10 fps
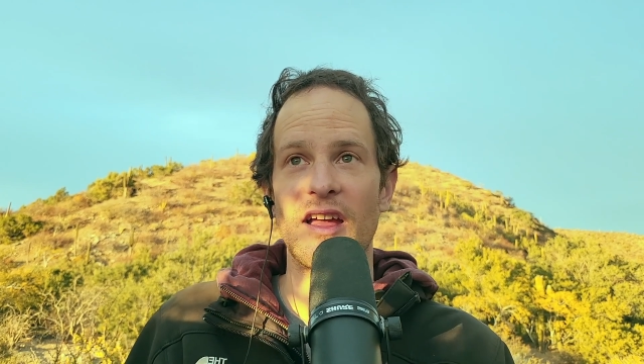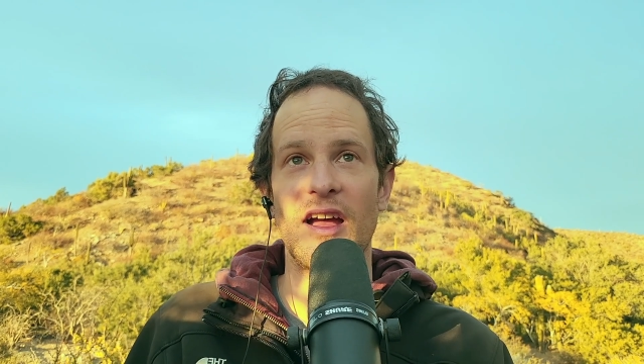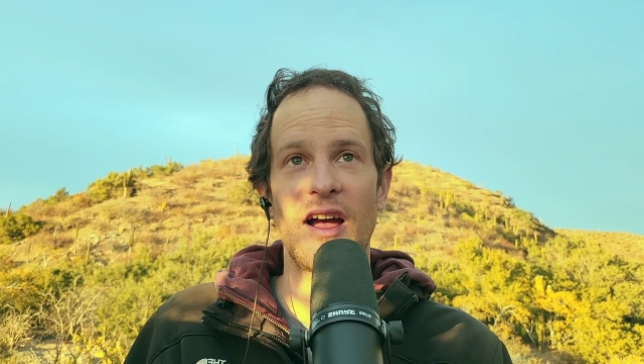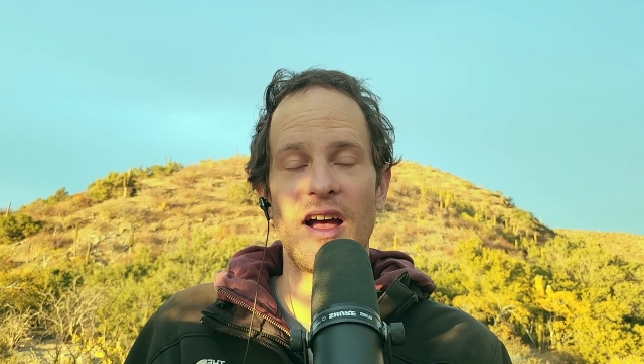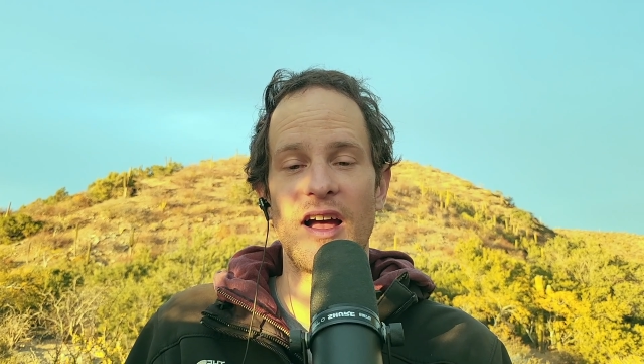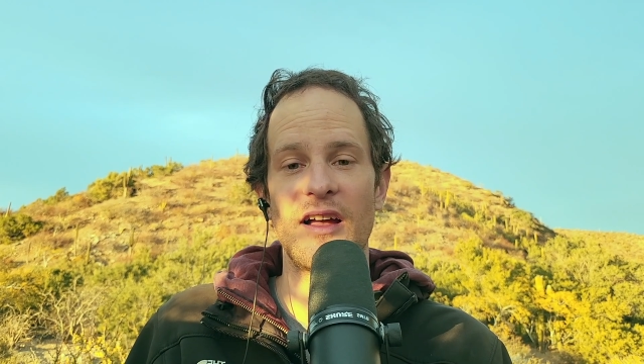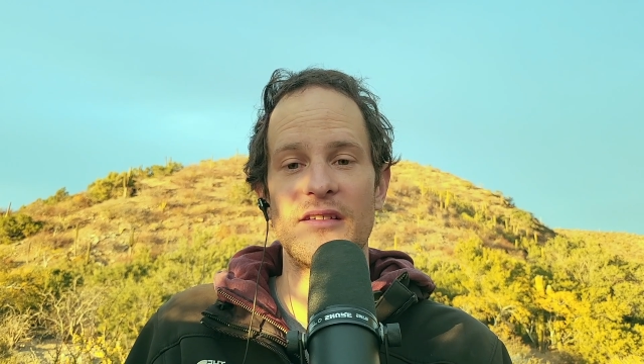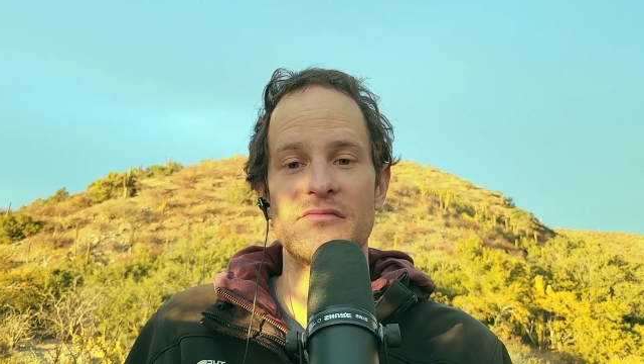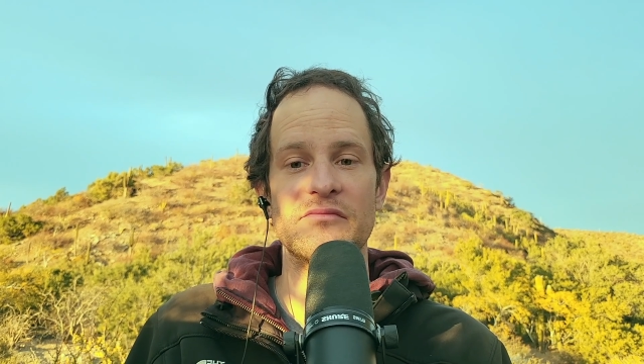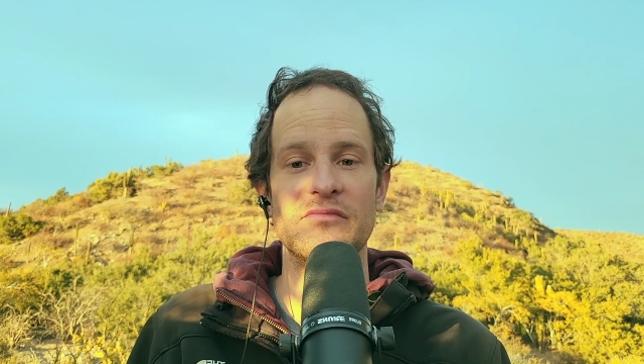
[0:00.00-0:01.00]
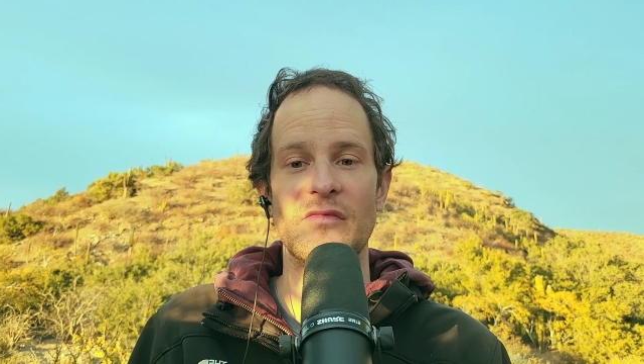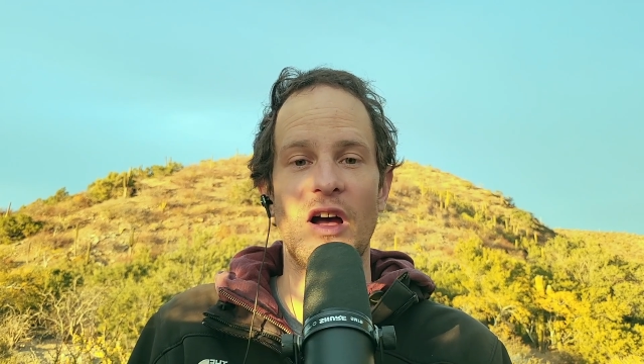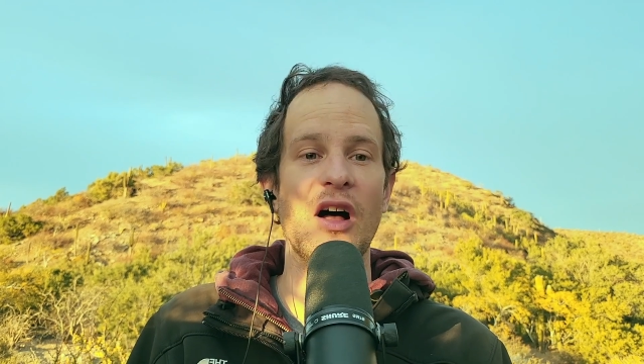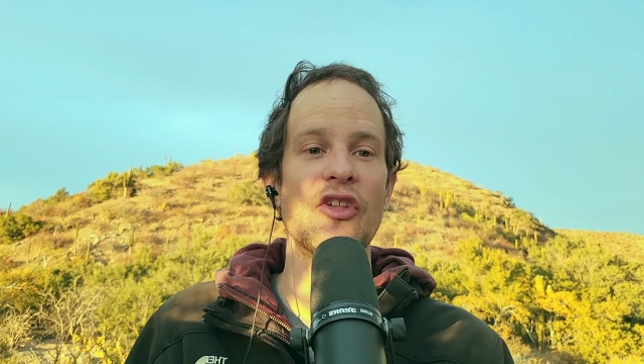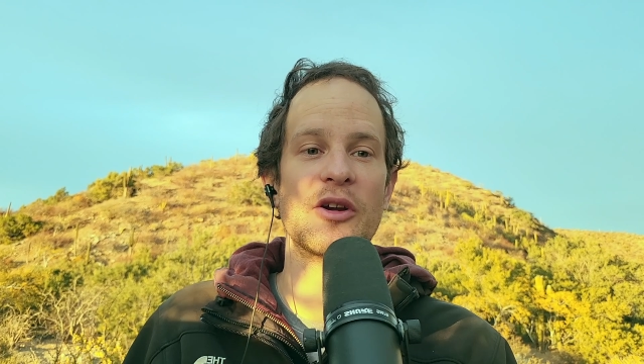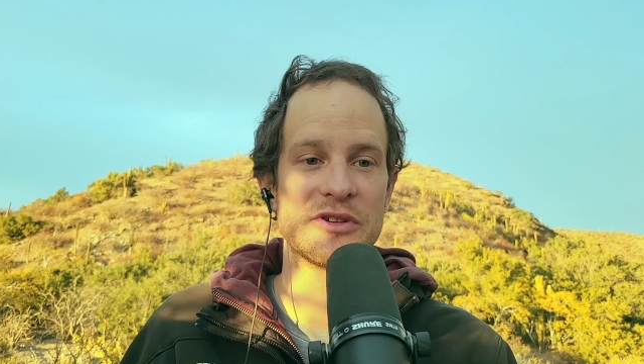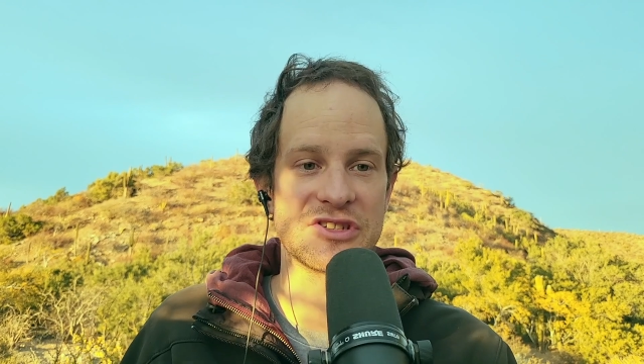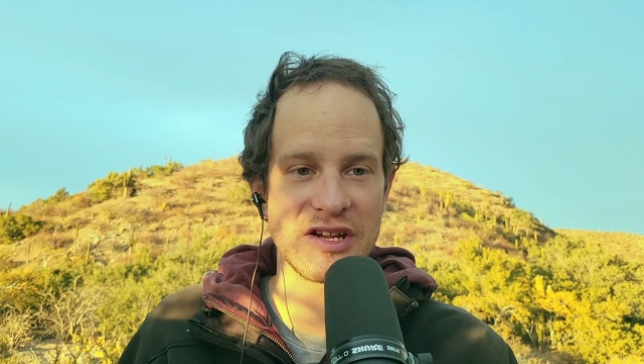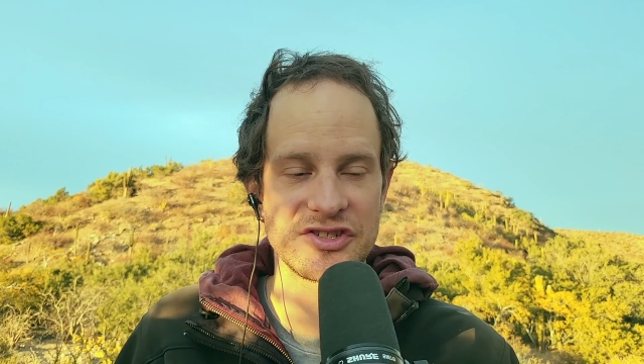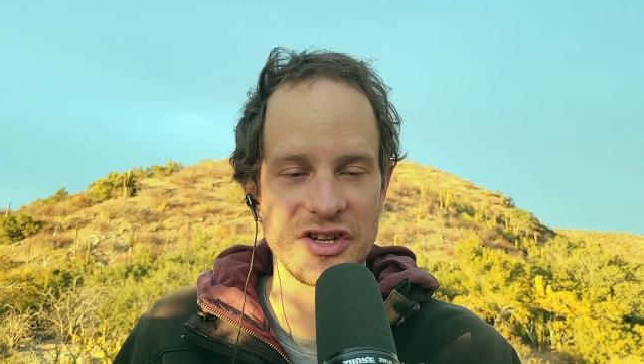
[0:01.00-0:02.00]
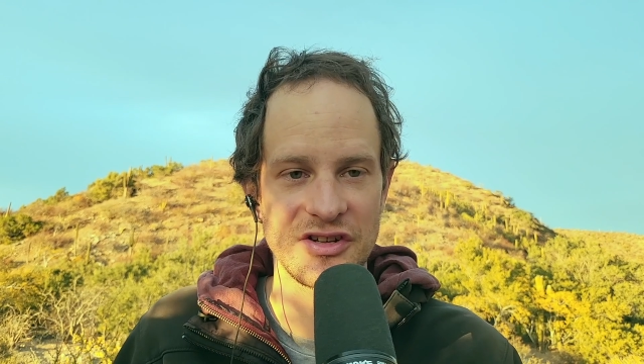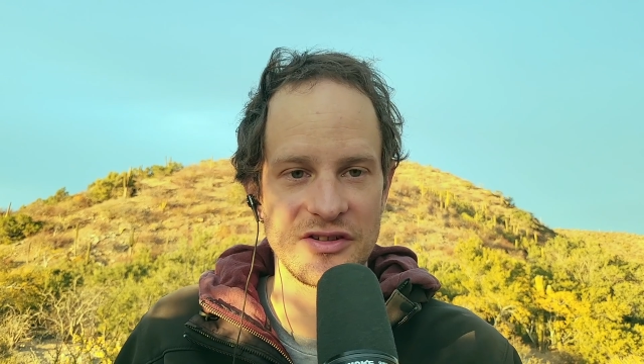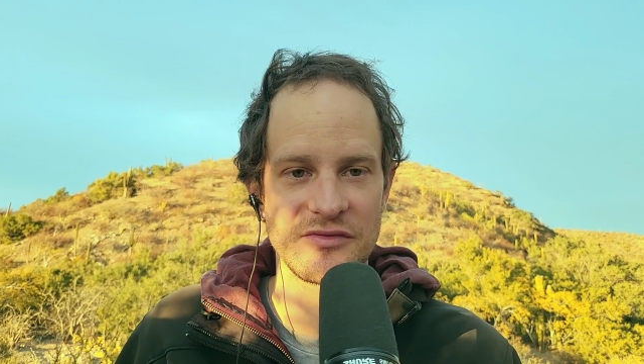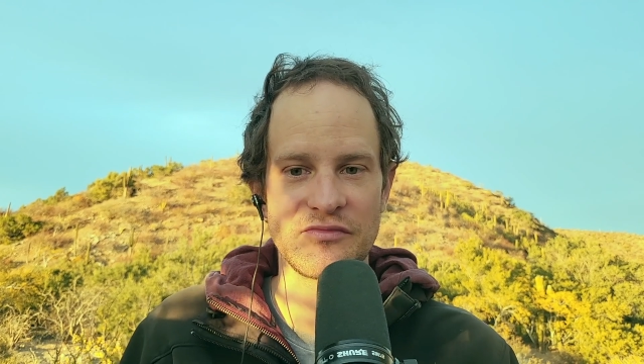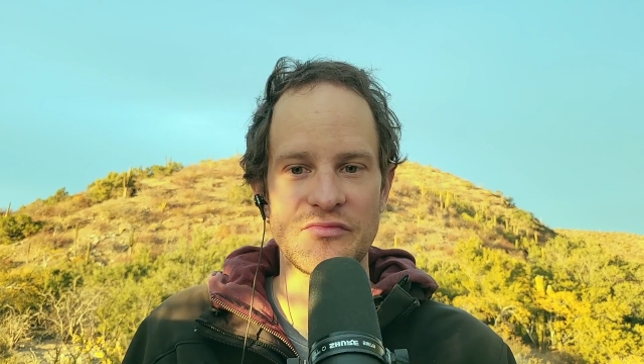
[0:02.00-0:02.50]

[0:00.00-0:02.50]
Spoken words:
other potential